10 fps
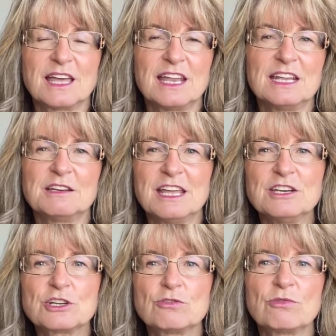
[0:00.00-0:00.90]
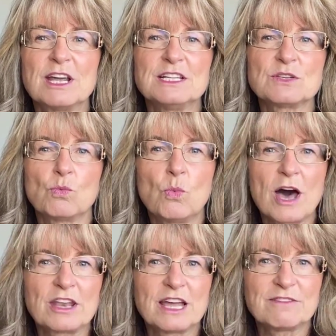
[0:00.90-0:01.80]
and it integrates
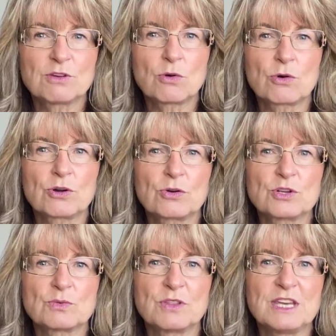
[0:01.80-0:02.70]
wildlife corridors with